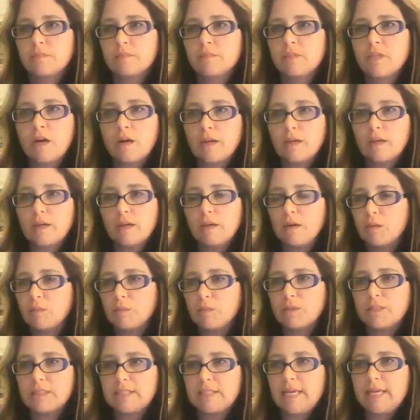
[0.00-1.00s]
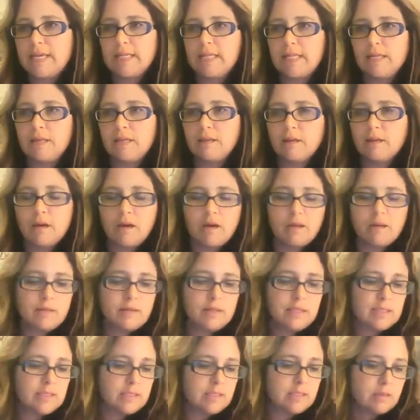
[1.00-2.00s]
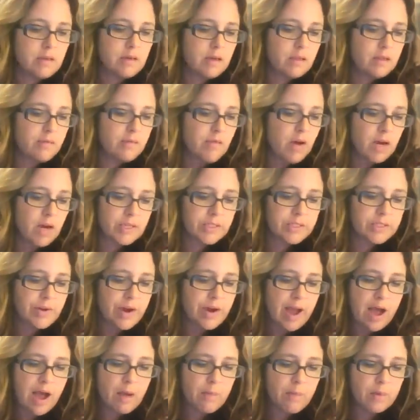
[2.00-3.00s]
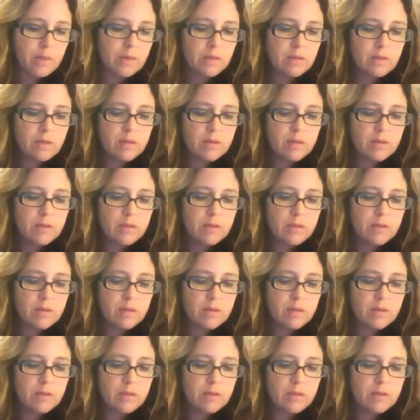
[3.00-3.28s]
talking almost daily on the Voxer app.